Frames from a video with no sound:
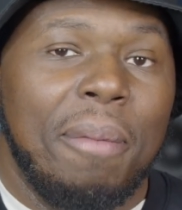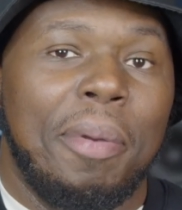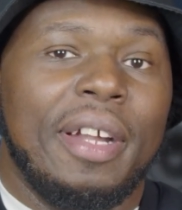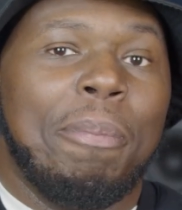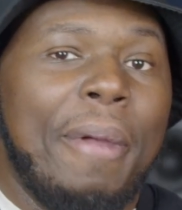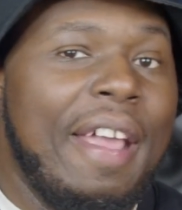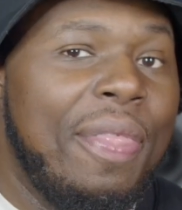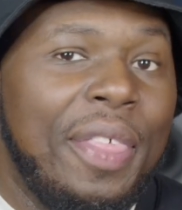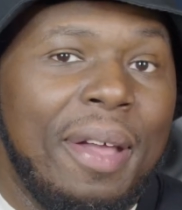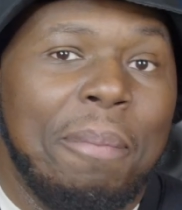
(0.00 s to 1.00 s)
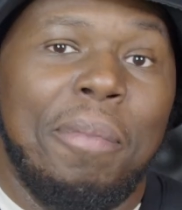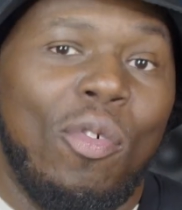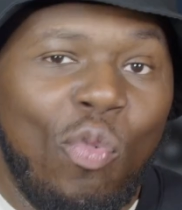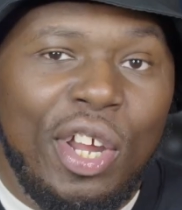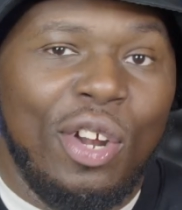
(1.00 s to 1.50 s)
But pay them,
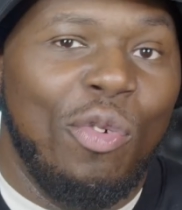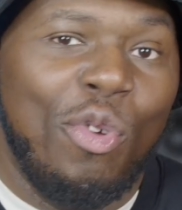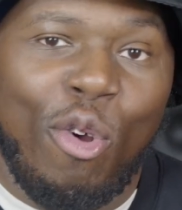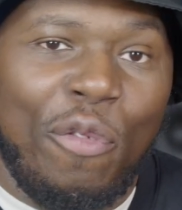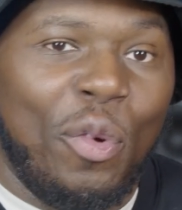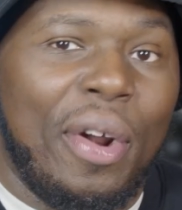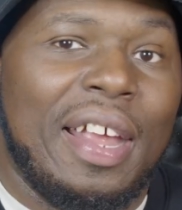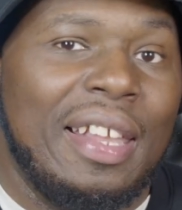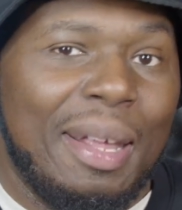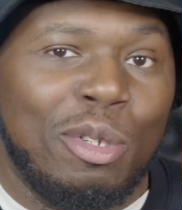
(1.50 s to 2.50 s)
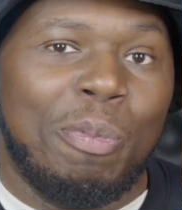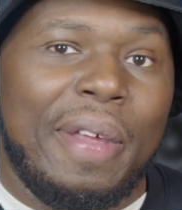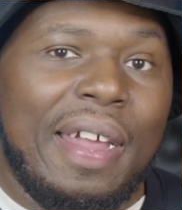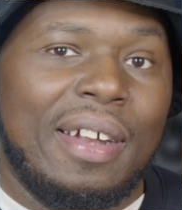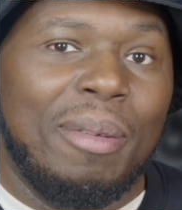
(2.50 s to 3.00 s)
but we don't know if the record label's
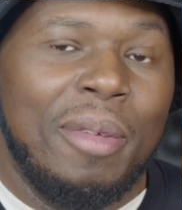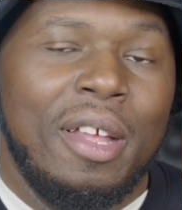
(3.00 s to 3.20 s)
paying them.